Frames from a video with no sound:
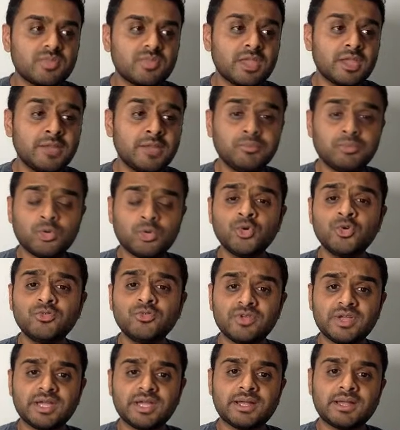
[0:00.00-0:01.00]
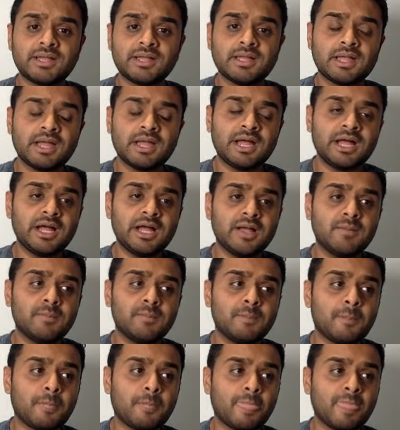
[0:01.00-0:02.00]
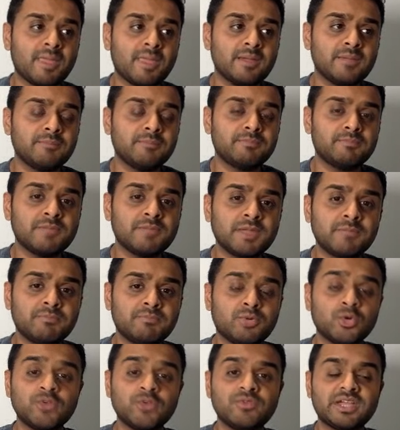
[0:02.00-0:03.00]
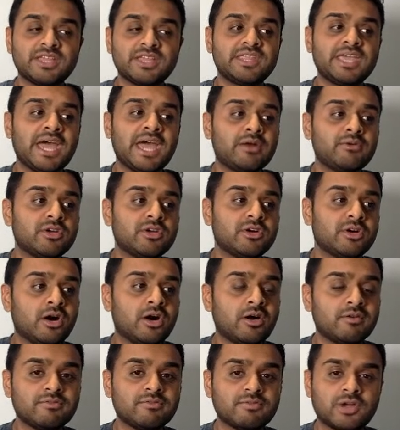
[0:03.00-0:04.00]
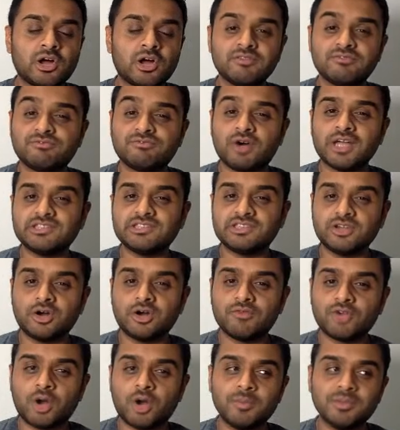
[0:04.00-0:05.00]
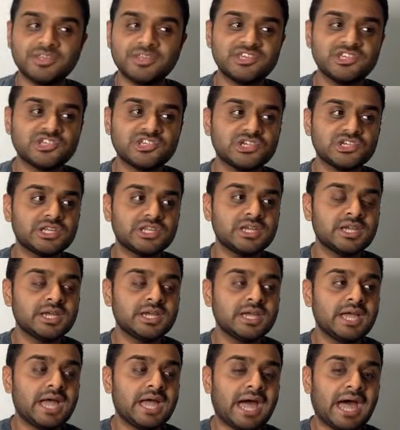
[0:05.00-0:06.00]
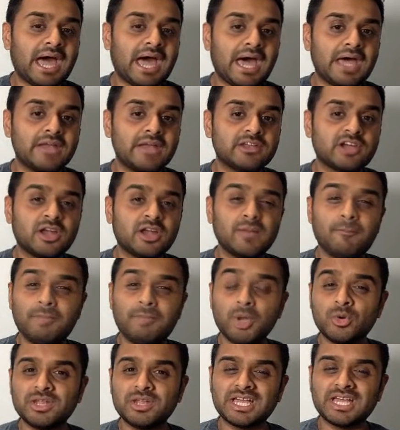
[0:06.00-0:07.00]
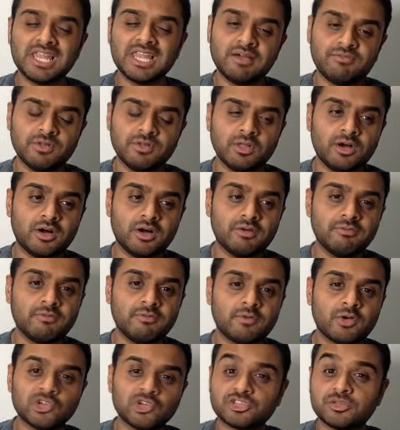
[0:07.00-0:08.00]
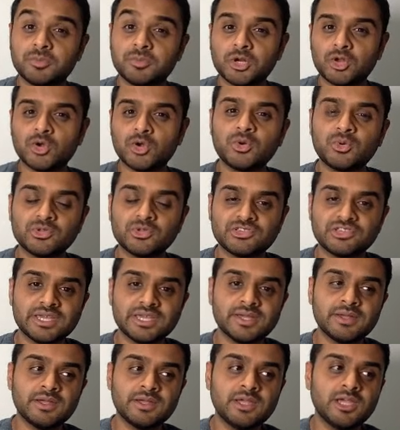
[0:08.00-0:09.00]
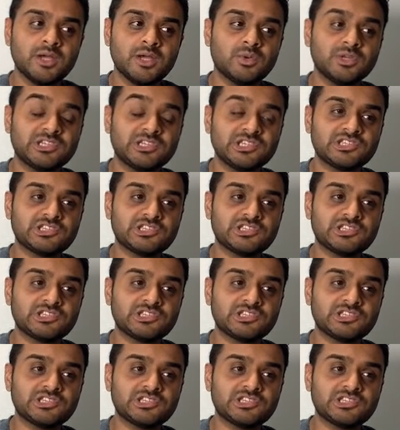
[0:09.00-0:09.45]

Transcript: improving in the area of kind of fighting off competition and kind of building a level of customer loyalty, which is